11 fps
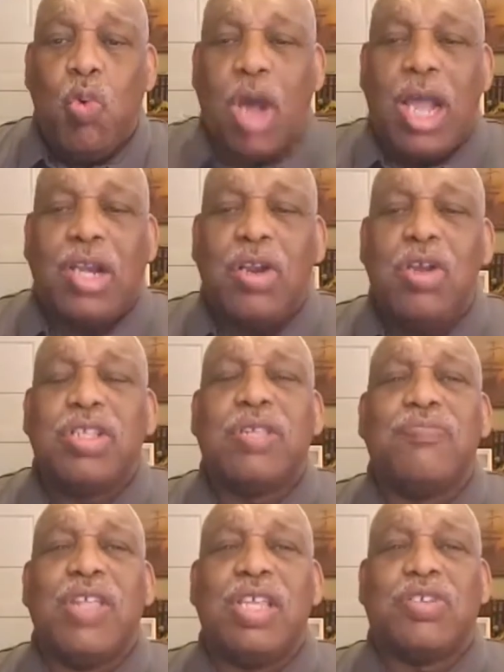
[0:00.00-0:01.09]
I learned
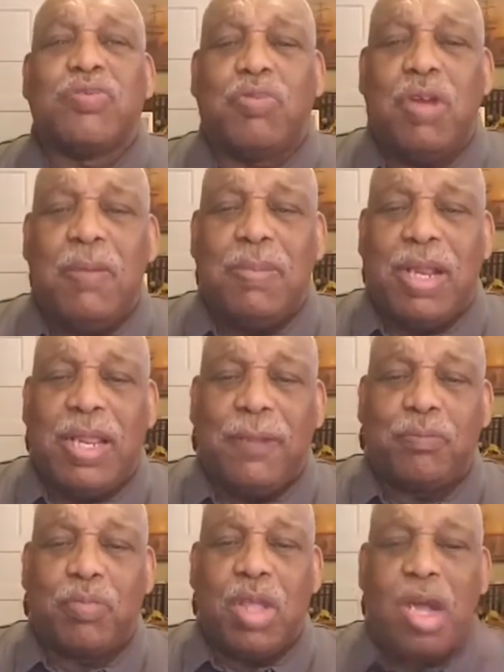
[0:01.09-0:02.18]
some things troubling
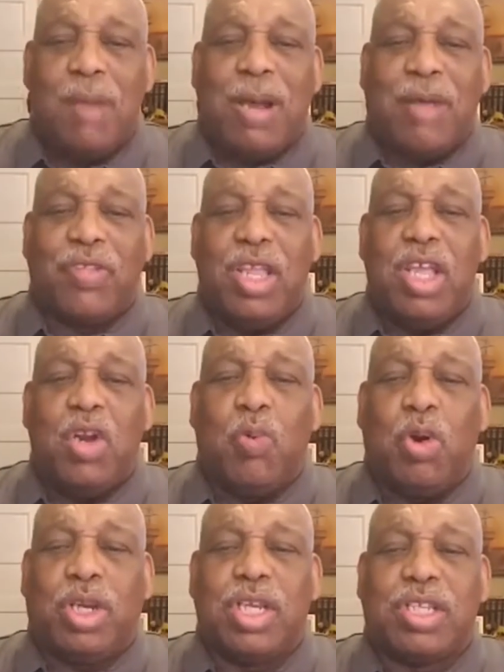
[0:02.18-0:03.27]
about the inner
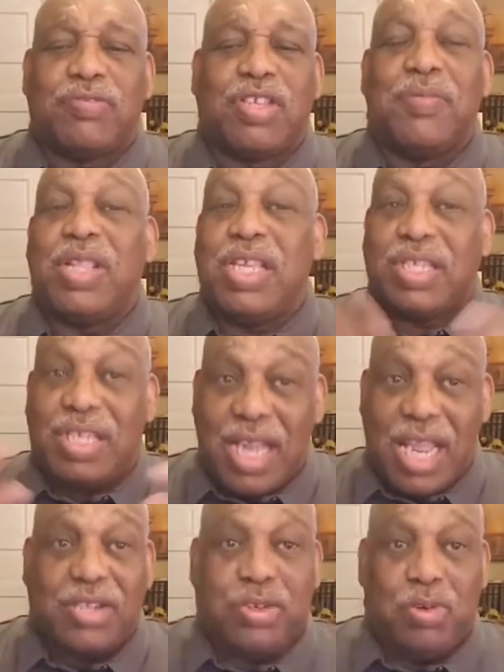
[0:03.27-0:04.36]
workings of some of these
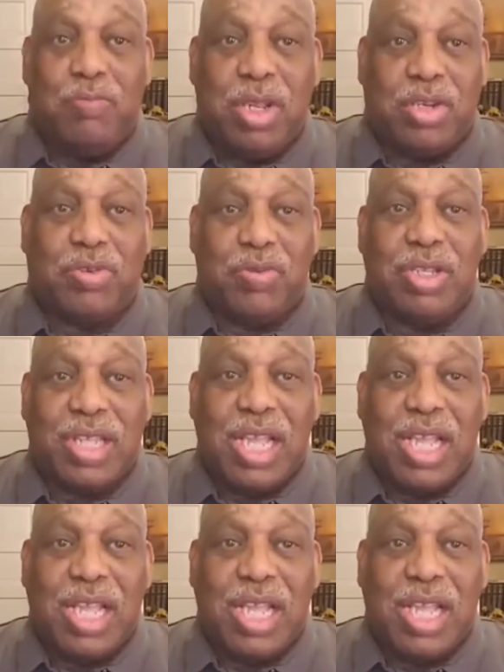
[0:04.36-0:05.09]
national ministries.